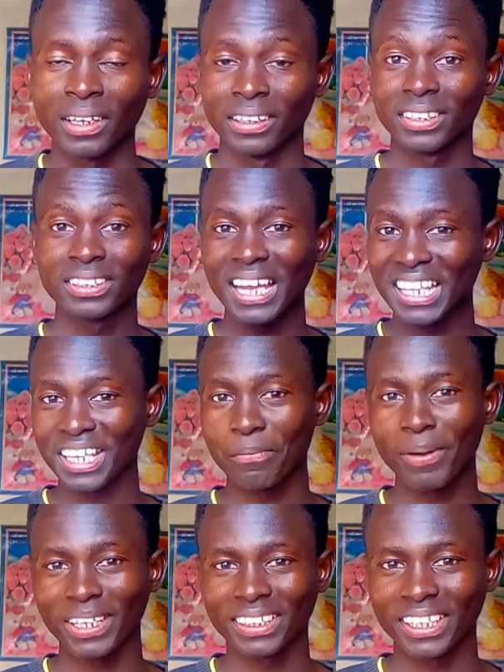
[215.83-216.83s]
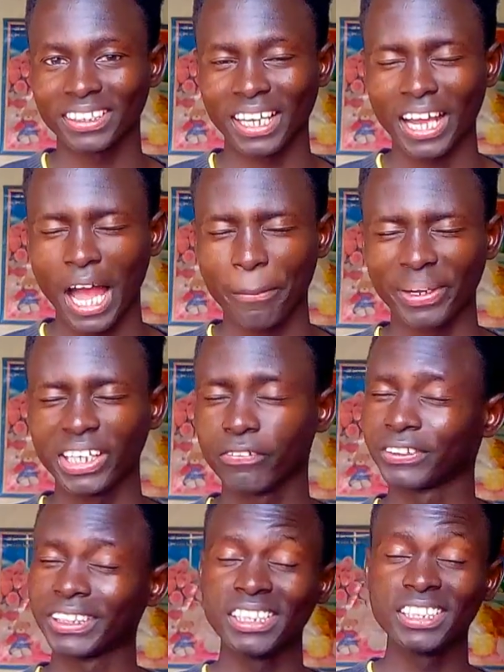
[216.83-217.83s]
there's nothing bad that can happen.
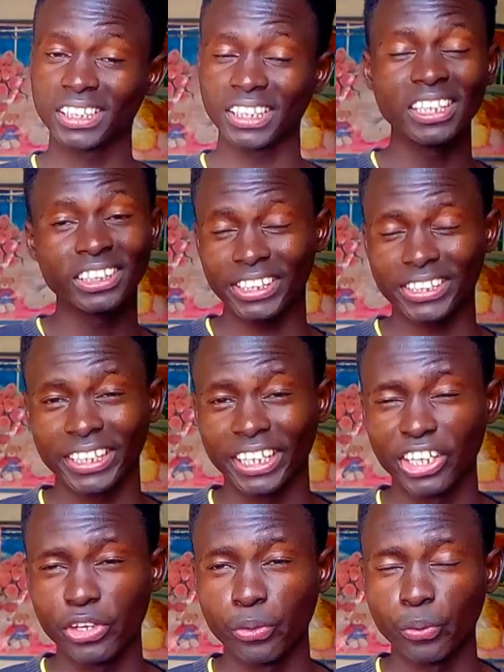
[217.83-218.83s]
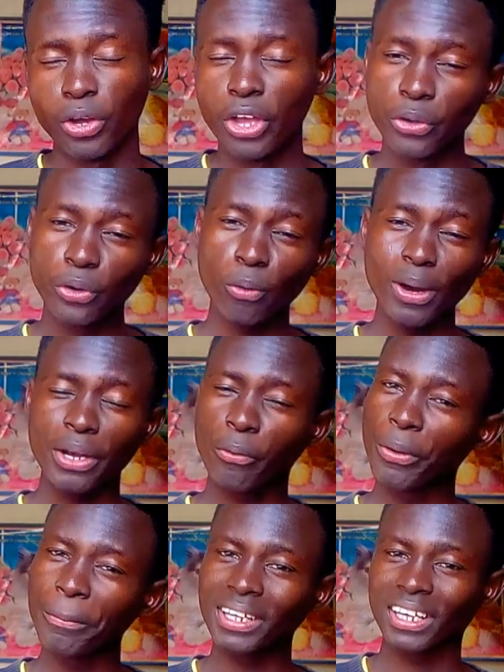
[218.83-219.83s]
If she is interested in you, you know what?
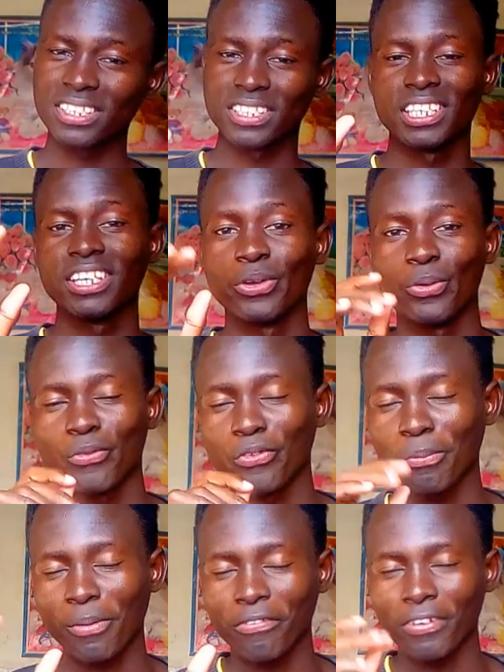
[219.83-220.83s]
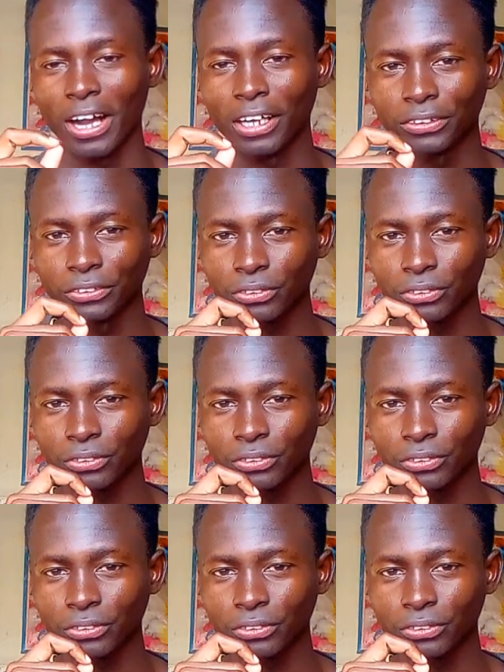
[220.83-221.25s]
Women can see you from afar.